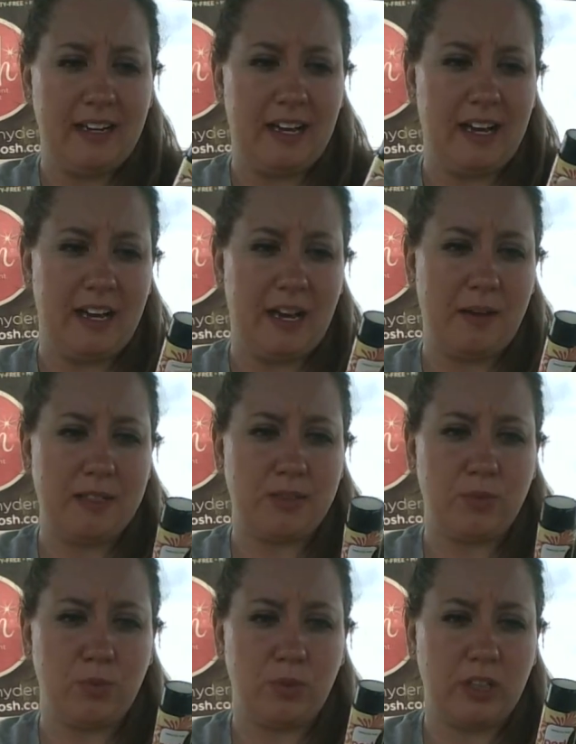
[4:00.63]

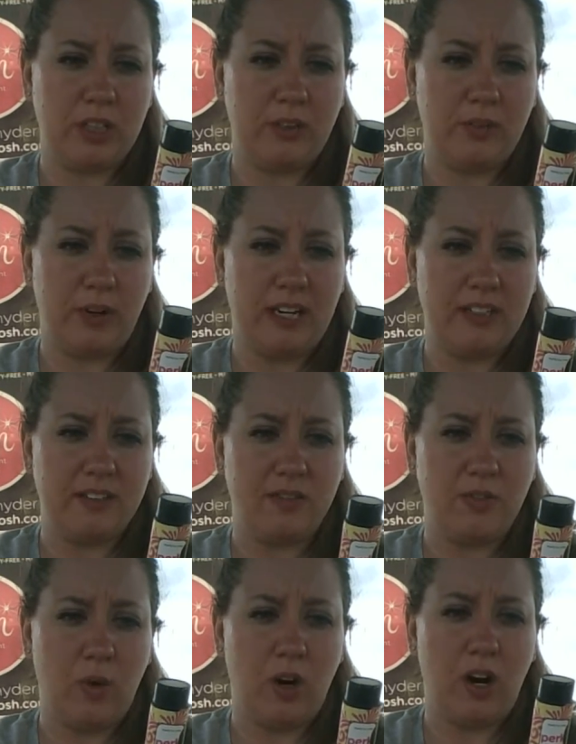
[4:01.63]
It's really great
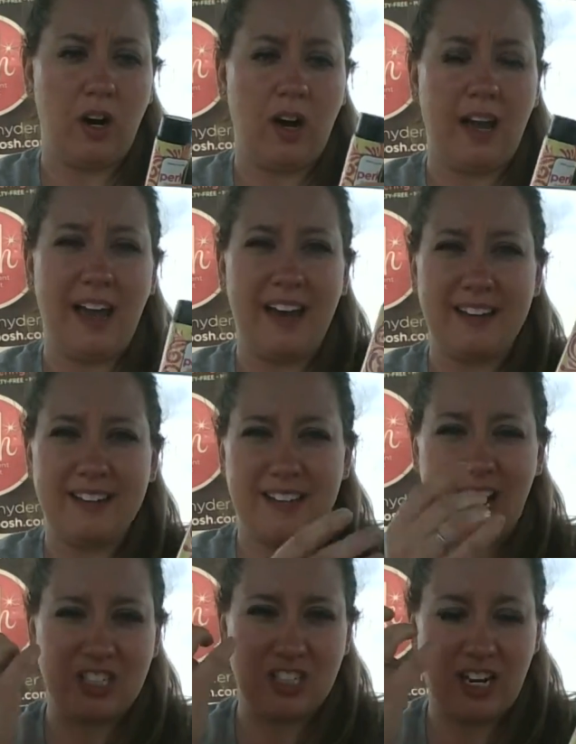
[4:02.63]
for
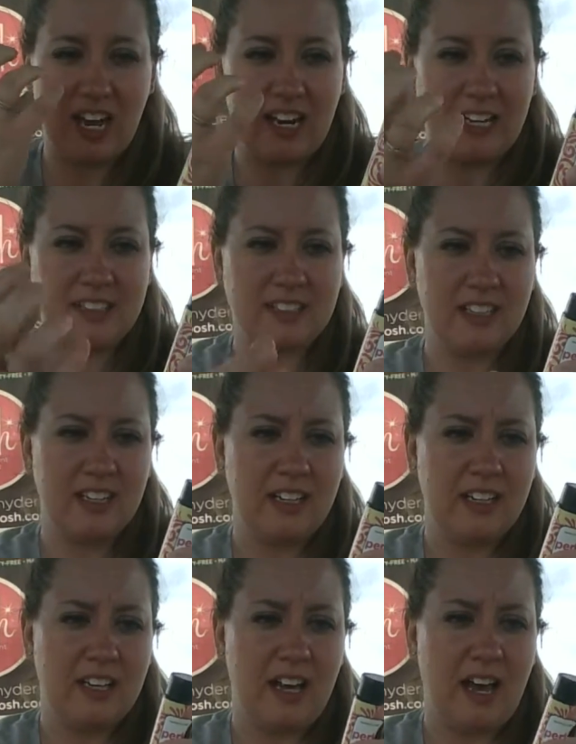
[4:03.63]
tension headaches,
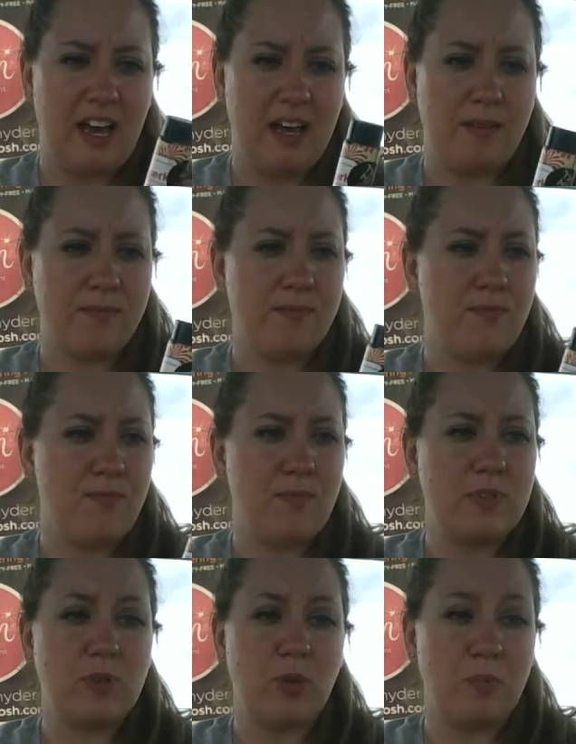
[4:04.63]

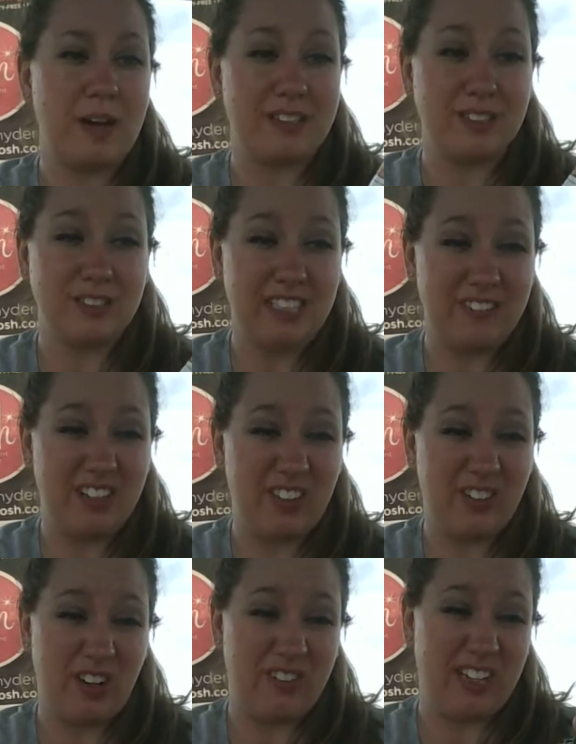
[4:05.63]
sore muscles. Even
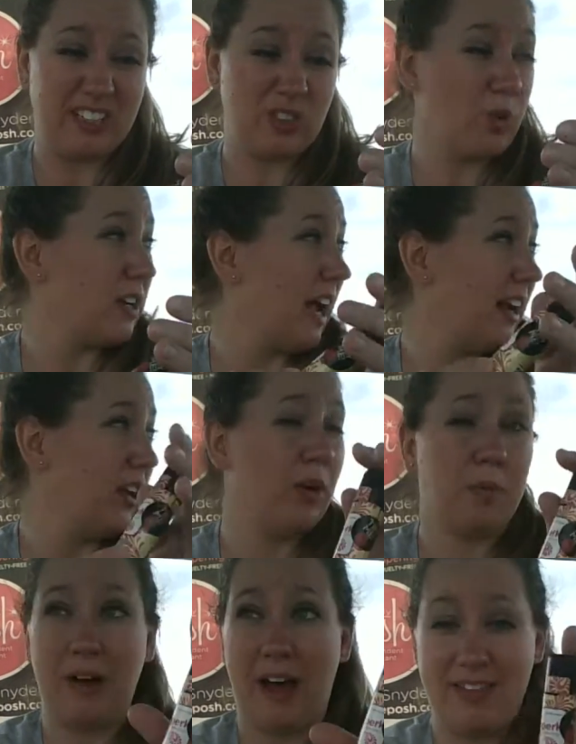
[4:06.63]
if you have like a sore neck, you can
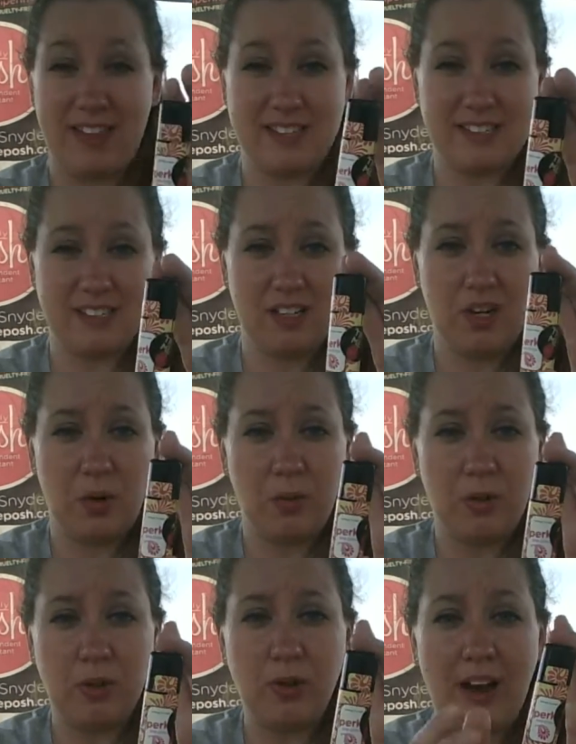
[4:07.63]
apply this.
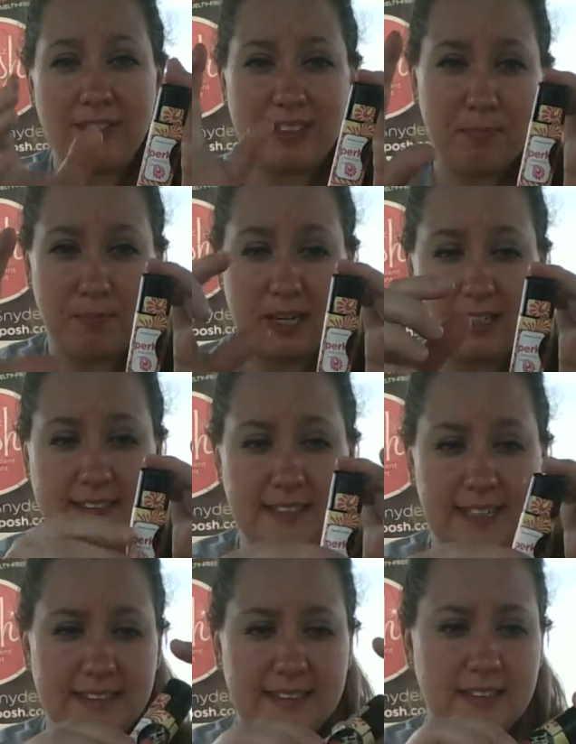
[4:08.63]
We do have some big
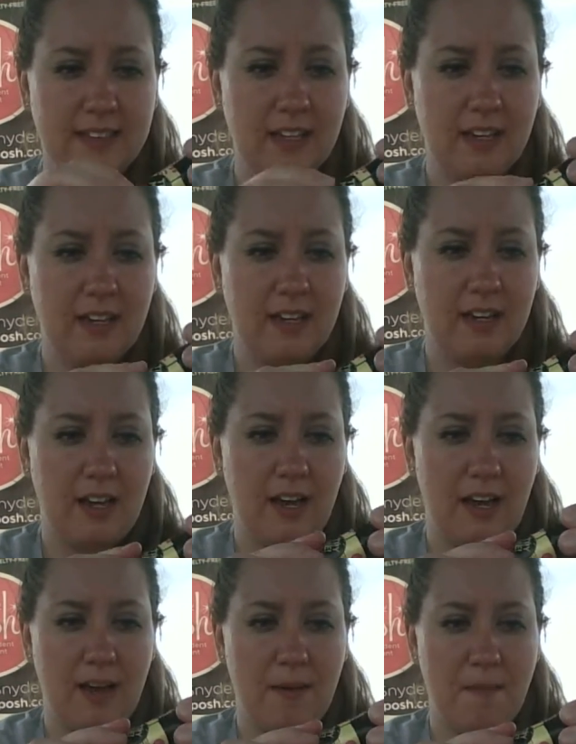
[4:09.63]
sticks,
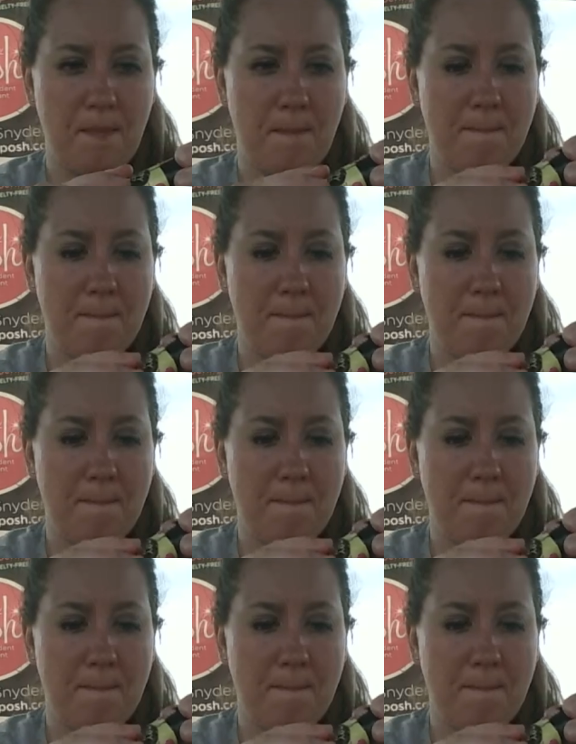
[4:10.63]
and